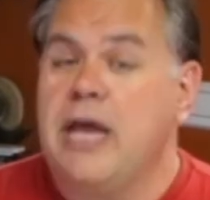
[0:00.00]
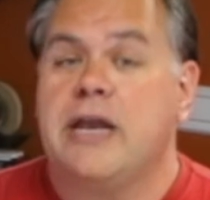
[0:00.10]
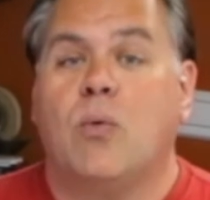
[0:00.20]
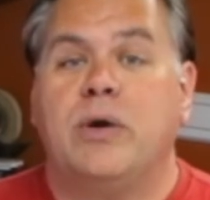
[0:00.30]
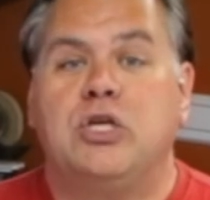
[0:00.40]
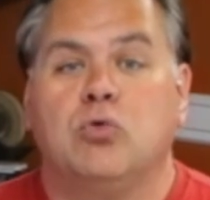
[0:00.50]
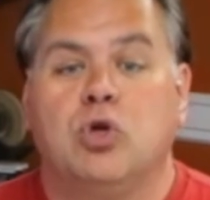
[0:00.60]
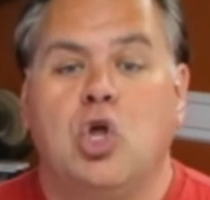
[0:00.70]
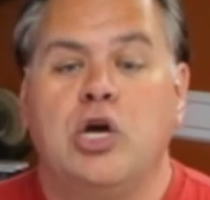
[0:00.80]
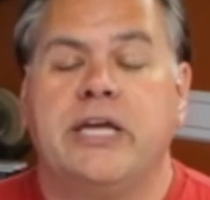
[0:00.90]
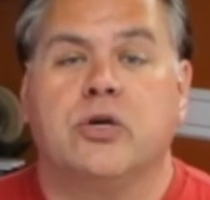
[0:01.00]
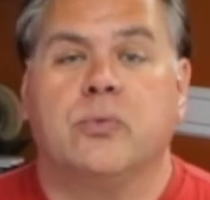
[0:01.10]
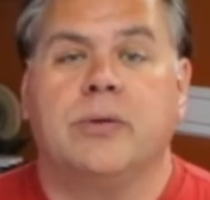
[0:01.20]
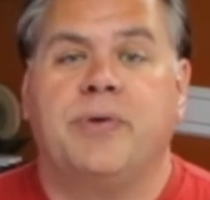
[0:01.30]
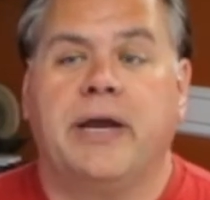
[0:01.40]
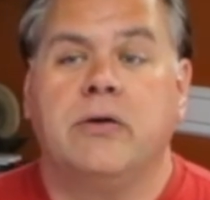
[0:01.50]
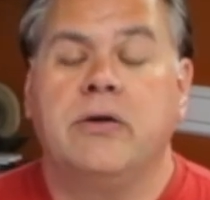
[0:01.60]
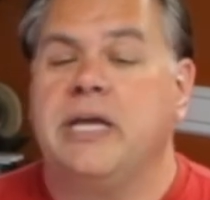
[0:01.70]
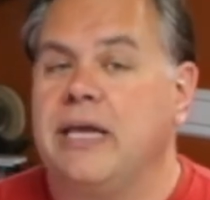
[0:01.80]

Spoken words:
Now when you look at your repair,